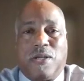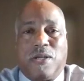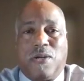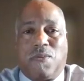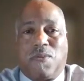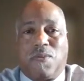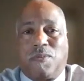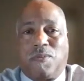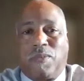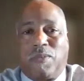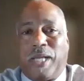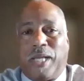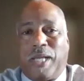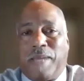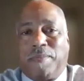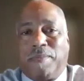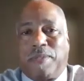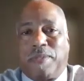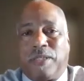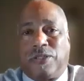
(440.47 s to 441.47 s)
what we're
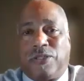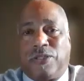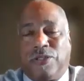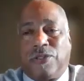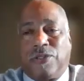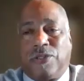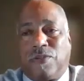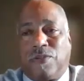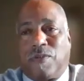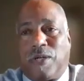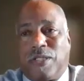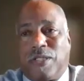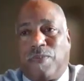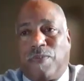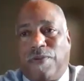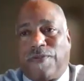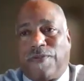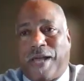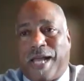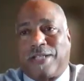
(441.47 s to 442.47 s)
able to do once
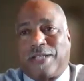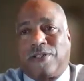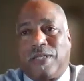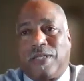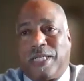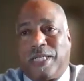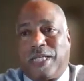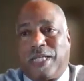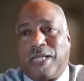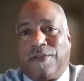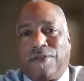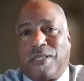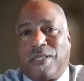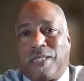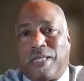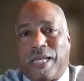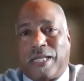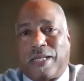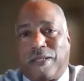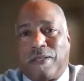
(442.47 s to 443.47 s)
we've actually we're
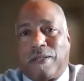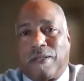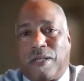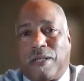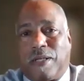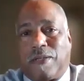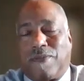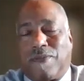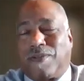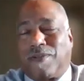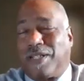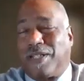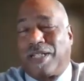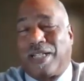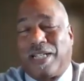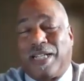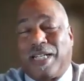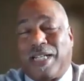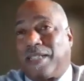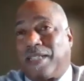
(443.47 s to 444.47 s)
going to
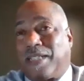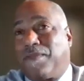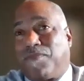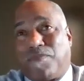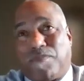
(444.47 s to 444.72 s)
collect,